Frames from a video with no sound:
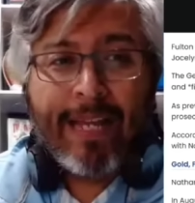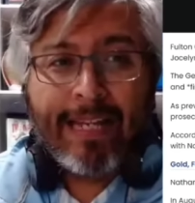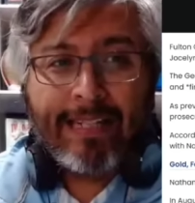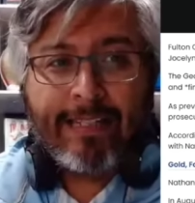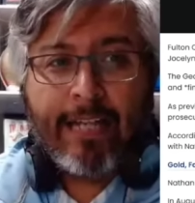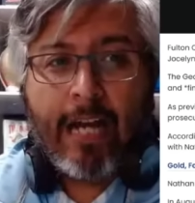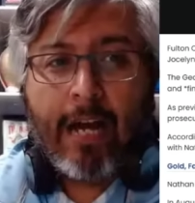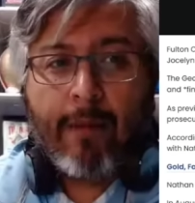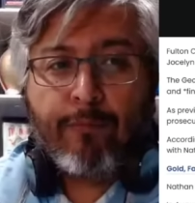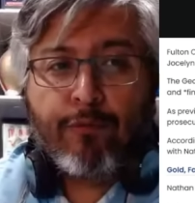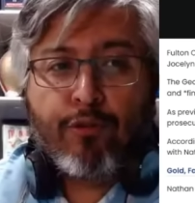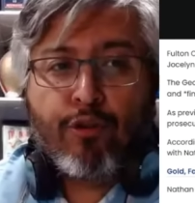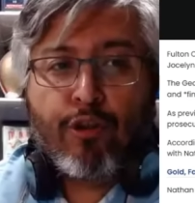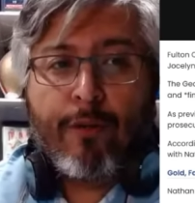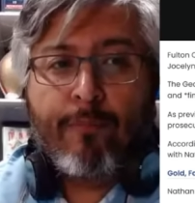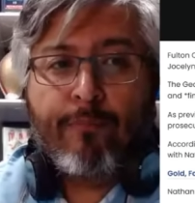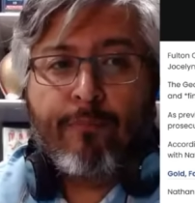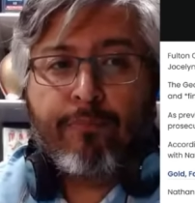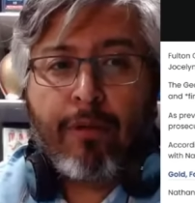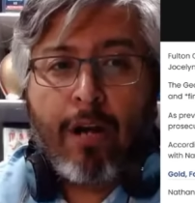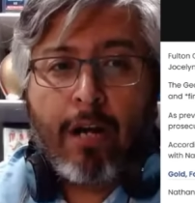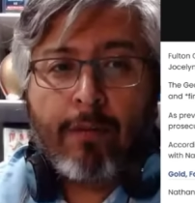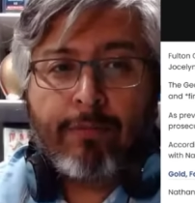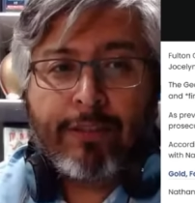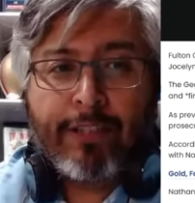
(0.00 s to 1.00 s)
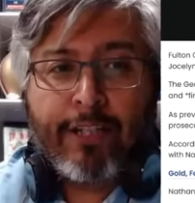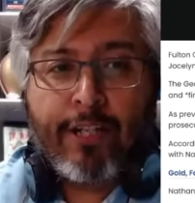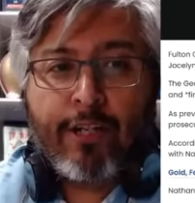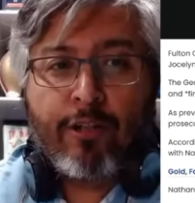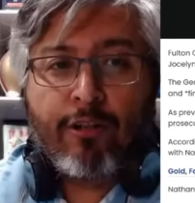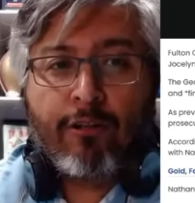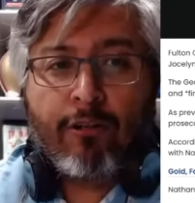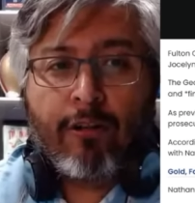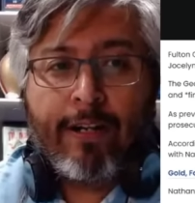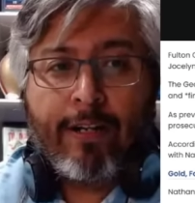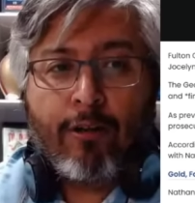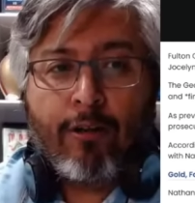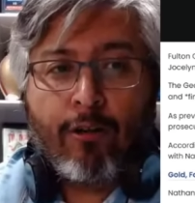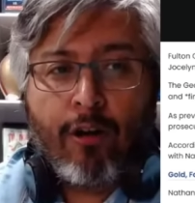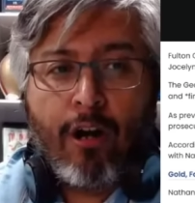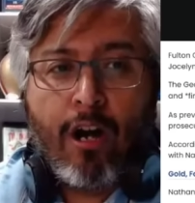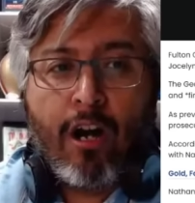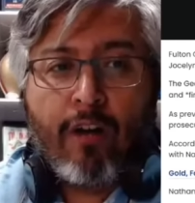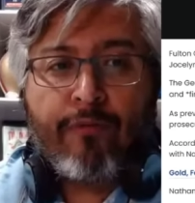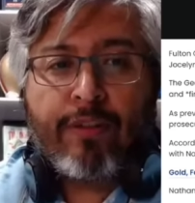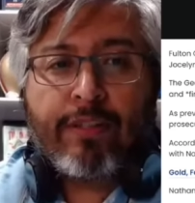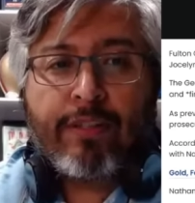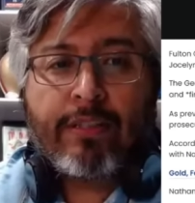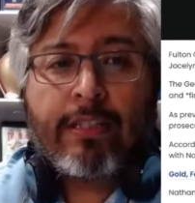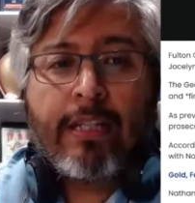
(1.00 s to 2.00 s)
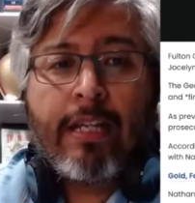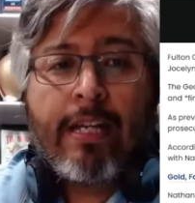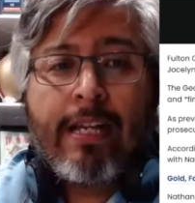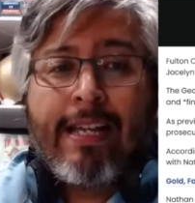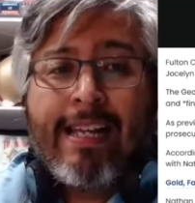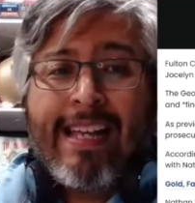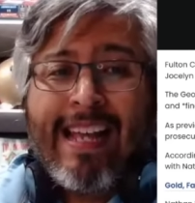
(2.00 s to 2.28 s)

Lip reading: a top Trump prosecutor in her office.